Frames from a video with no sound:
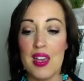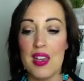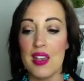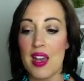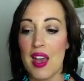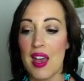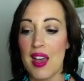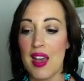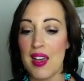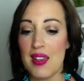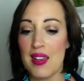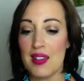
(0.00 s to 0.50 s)

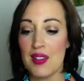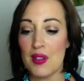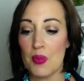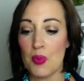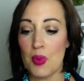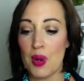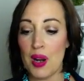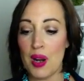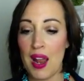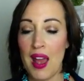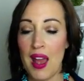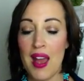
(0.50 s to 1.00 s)
And
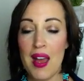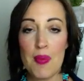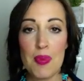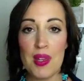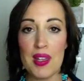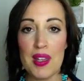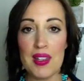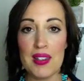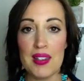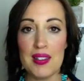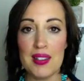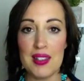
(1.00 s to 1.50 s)
what
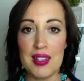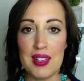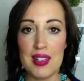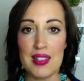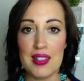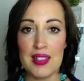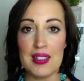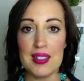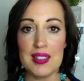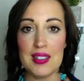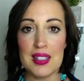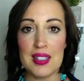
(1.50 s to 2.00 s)
happened
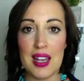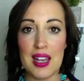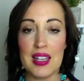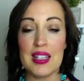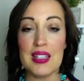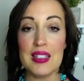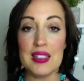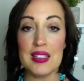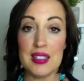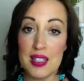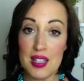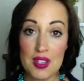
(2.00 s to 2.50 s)
is I
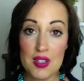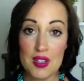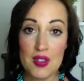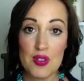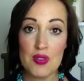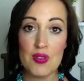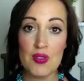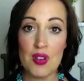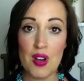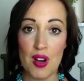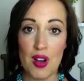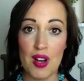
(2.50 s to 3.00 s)

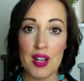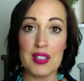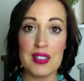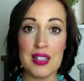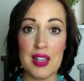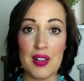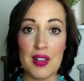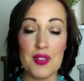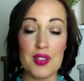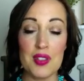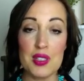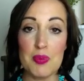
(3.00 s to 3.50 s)
continued on
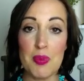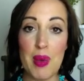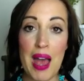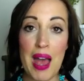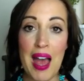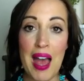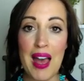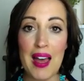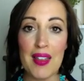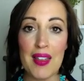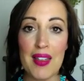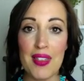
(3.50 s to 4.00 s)
down this
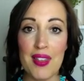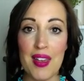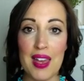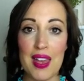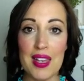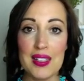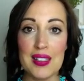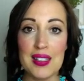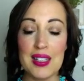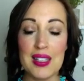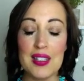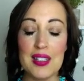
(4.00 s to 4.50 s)
path,
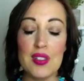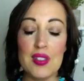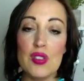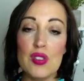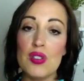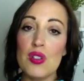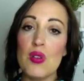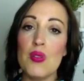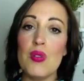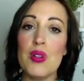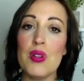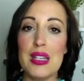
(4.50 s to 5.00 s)
as it's
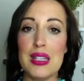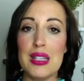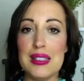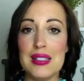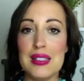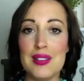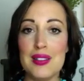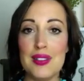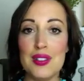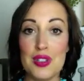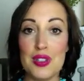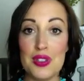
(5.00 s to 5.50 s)
so
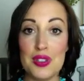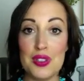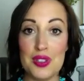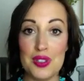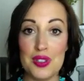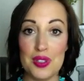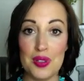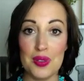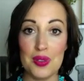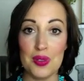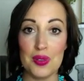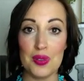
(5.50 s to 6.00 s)
easy to
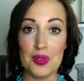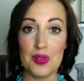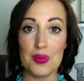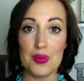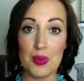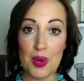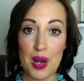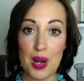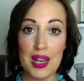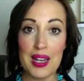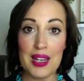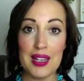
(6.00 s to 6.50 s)
do,
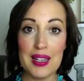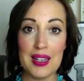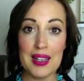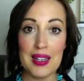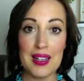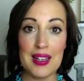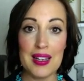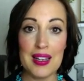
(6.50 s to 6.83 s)
right?